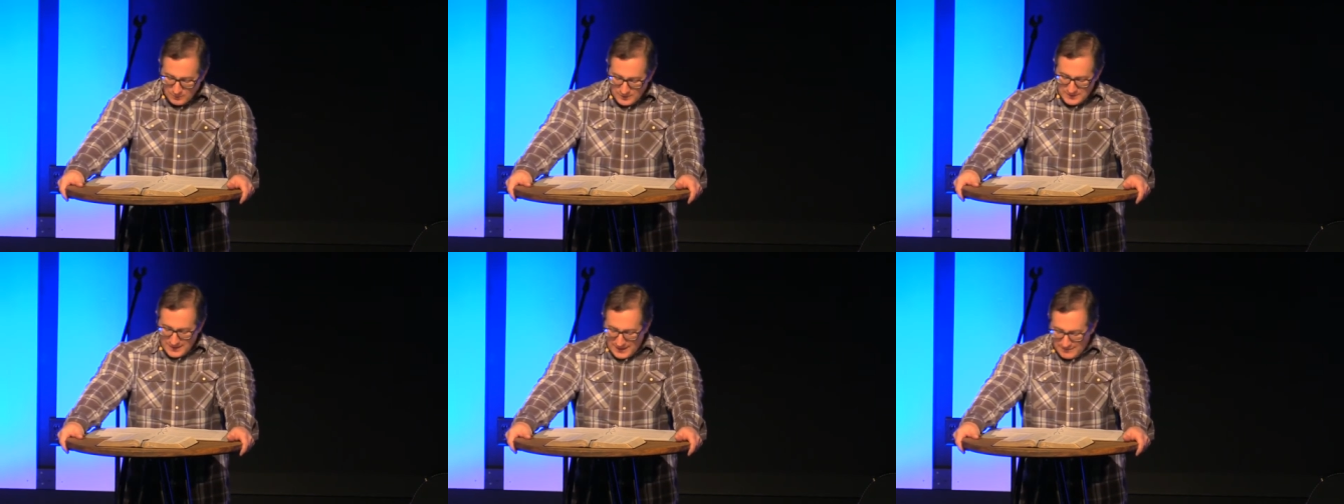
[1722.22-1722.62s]

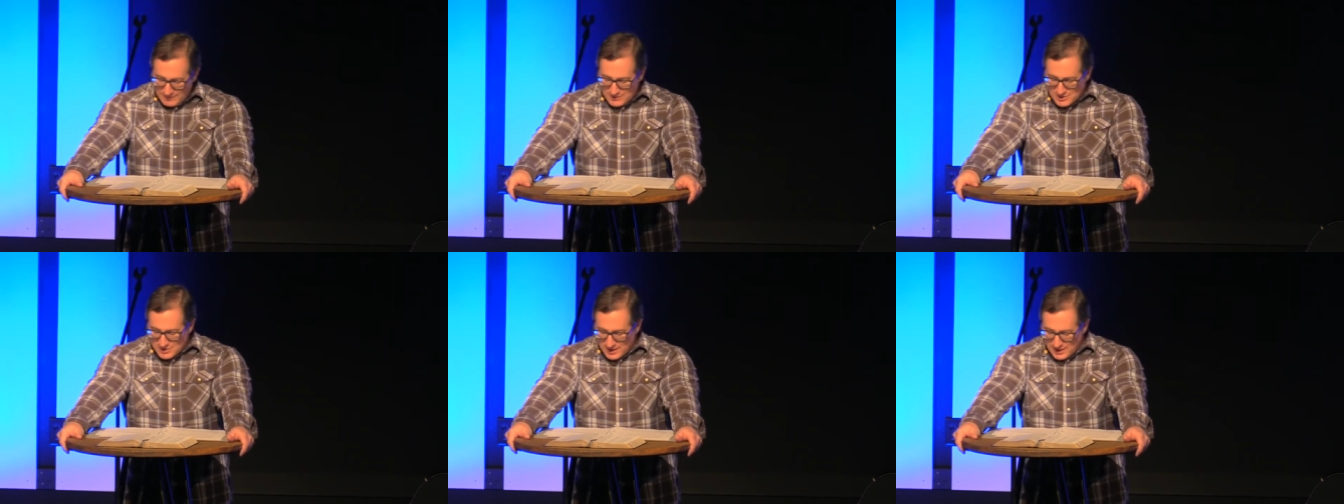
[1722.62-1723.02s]
When
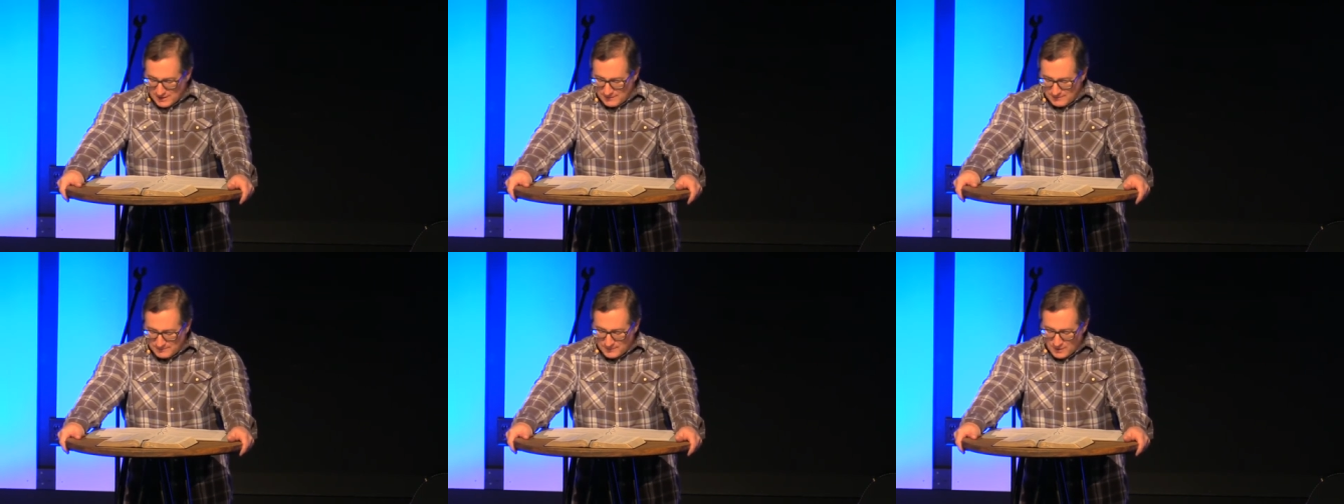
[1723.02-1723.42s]
David
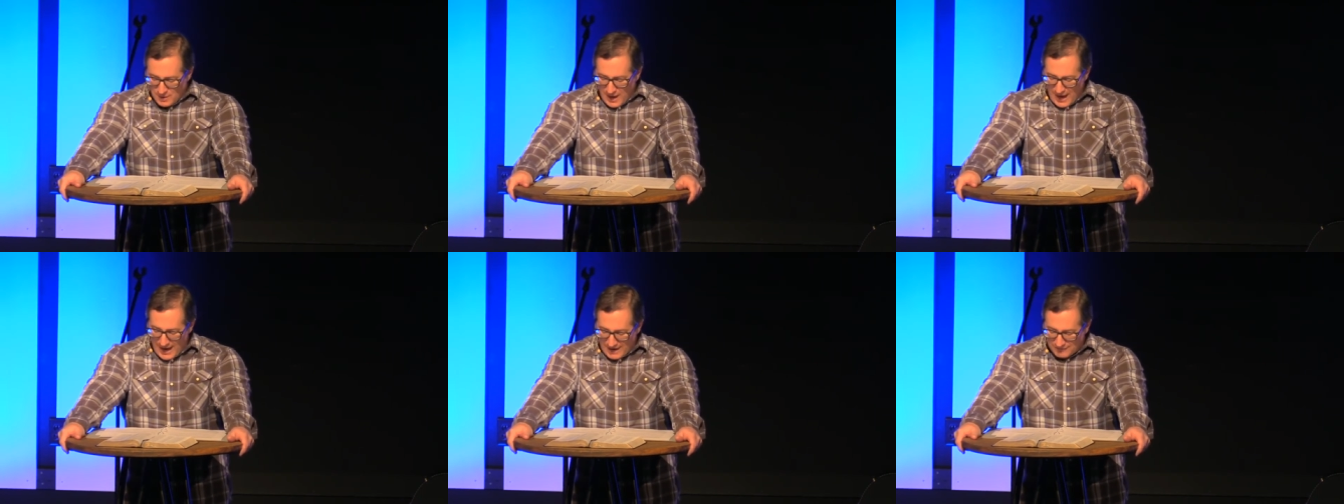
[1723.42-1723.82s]
said,
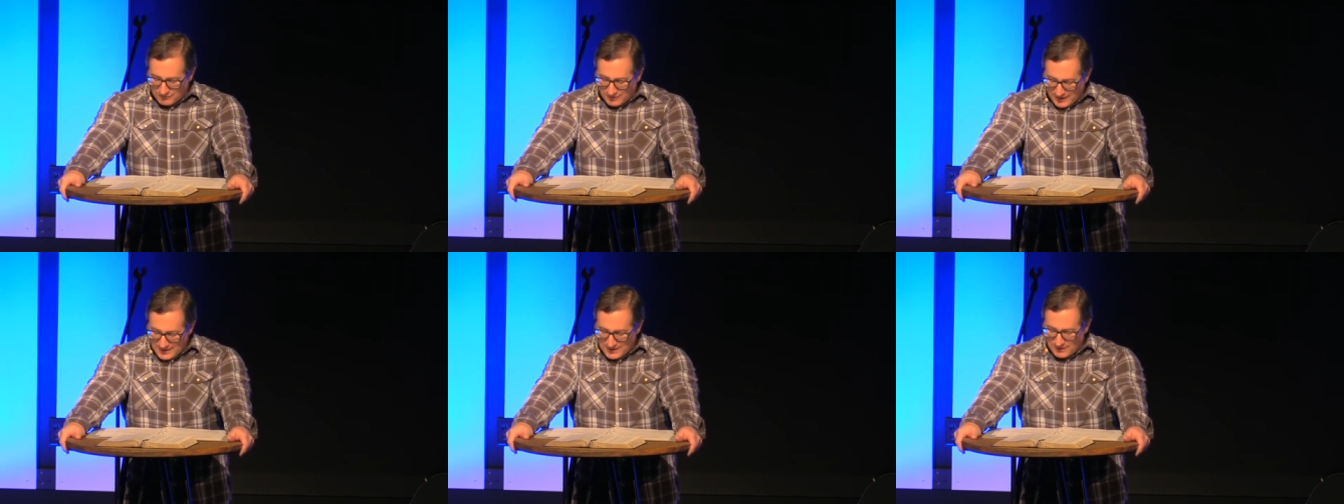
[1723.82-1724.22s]
"I have
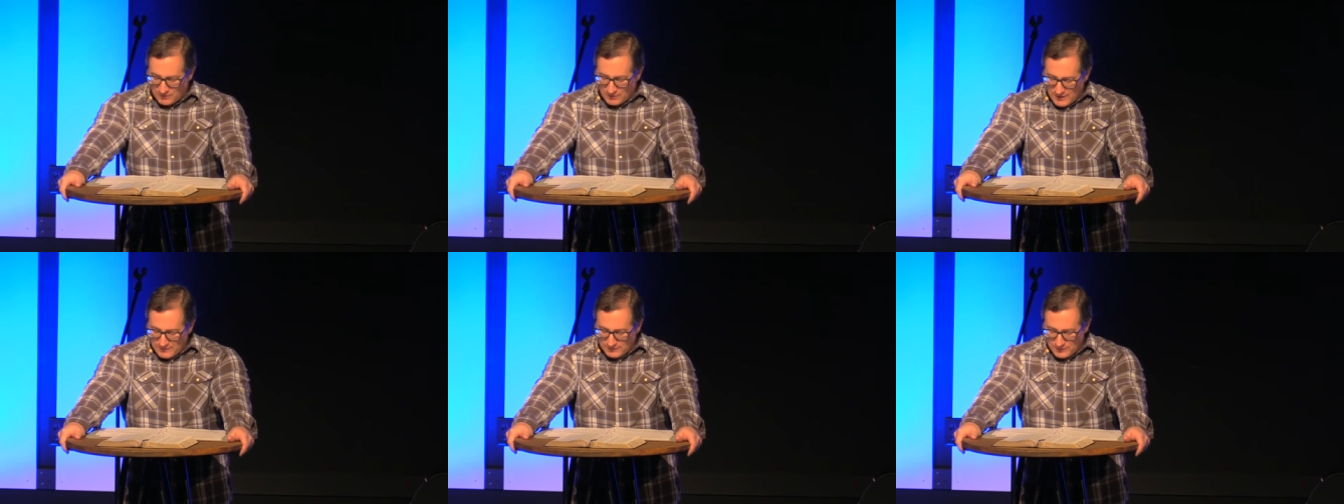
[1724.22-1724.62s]
taken
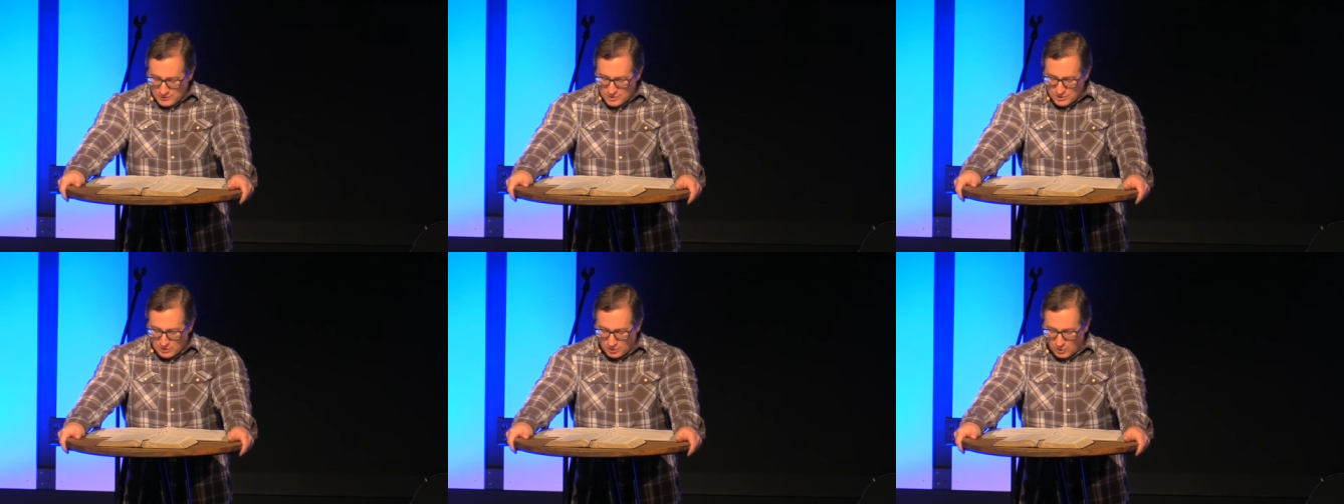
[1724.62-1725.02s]

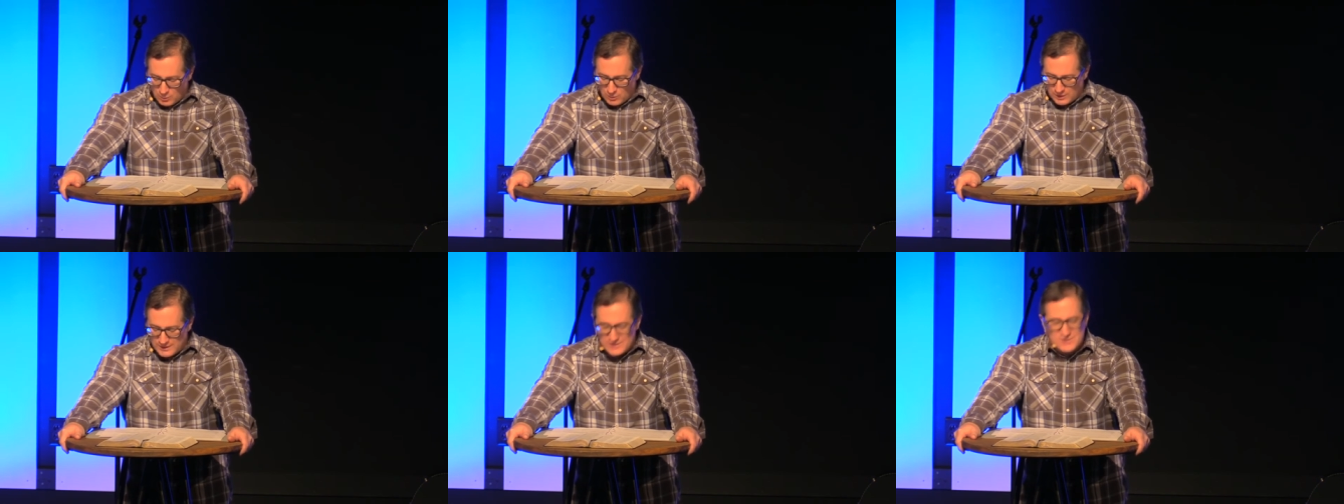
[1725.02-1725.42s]
refuge in the
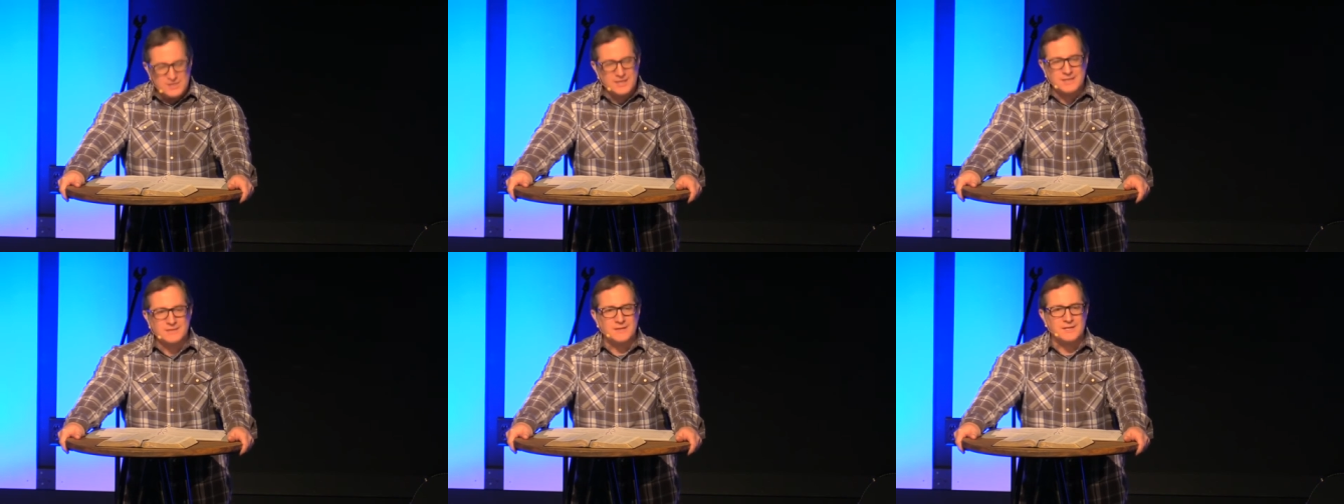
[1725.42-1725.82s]
Lord," he's
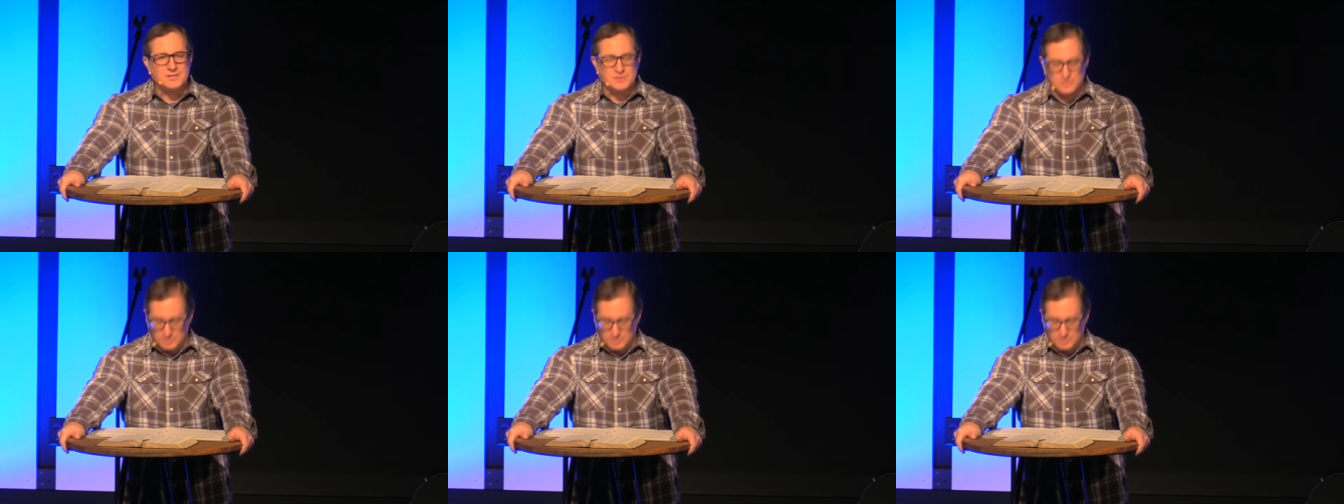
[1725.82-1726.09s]
saying this: